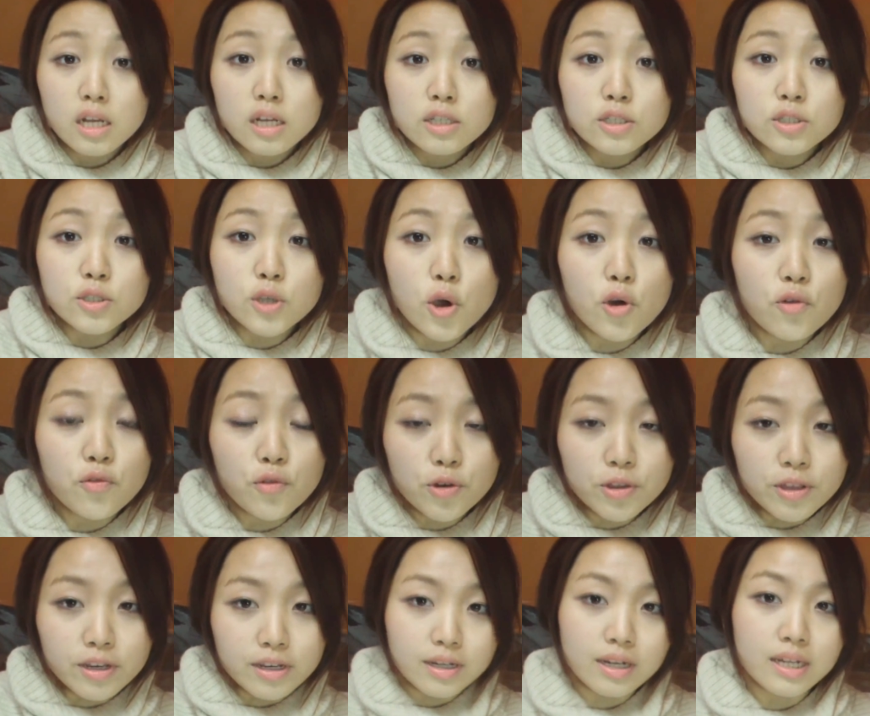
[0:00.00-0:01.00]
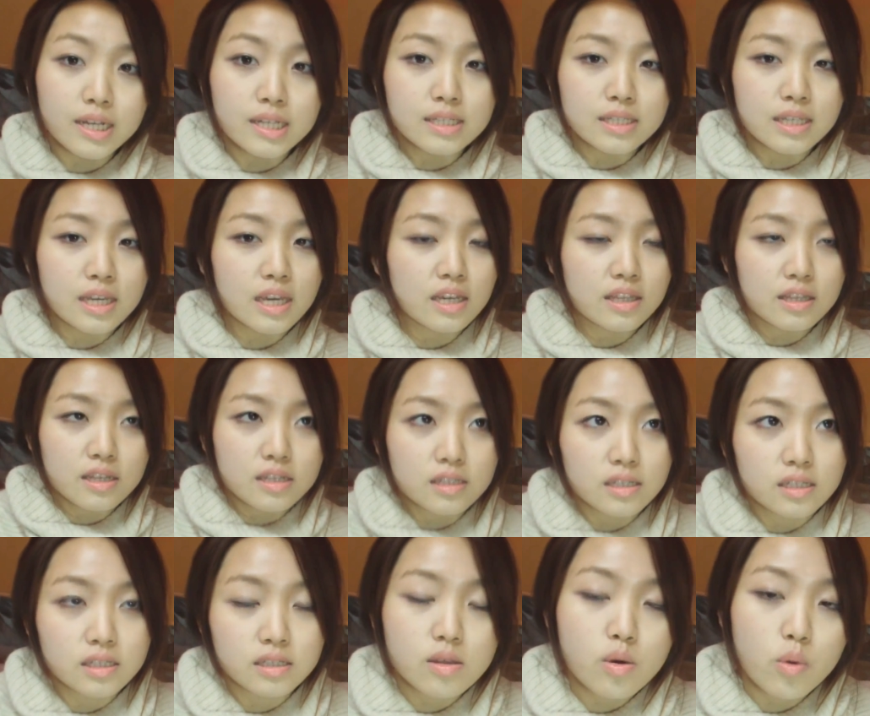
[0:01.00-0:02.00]
So for the cleansing, this
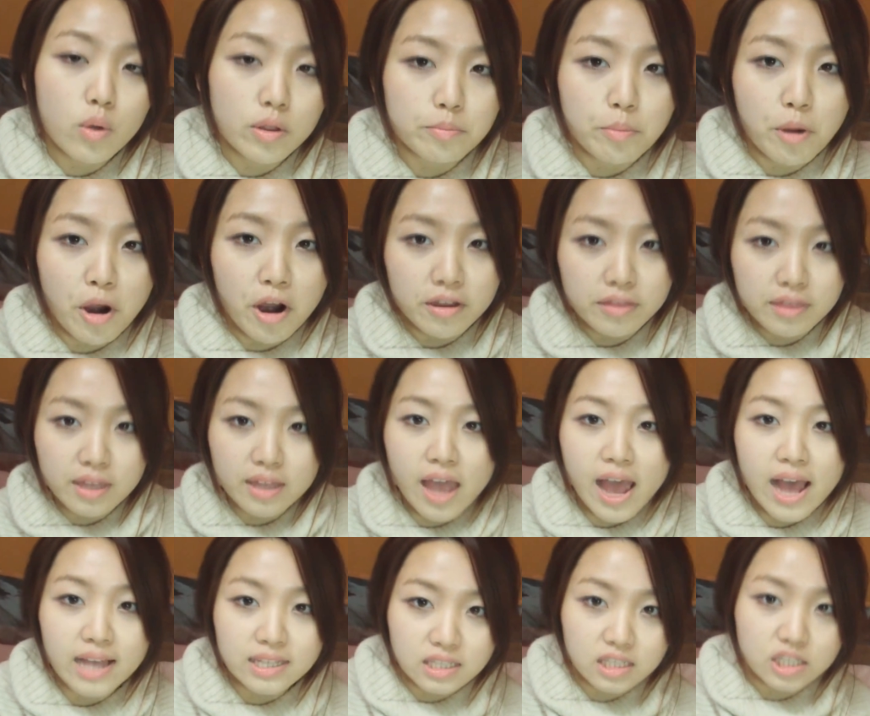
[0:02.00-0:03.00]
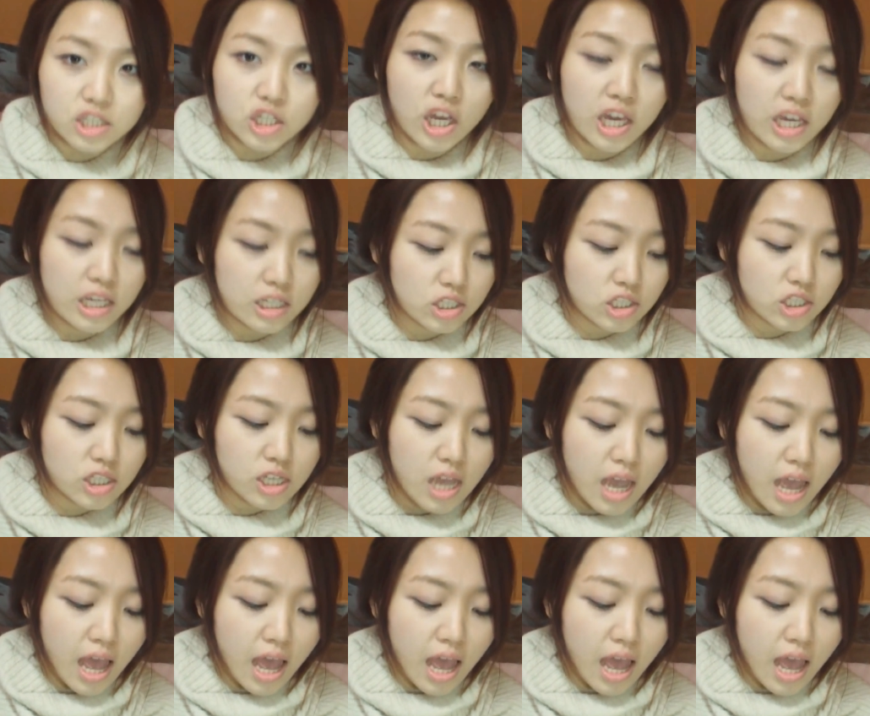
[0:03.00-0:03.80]
is the one part that hasn't changed.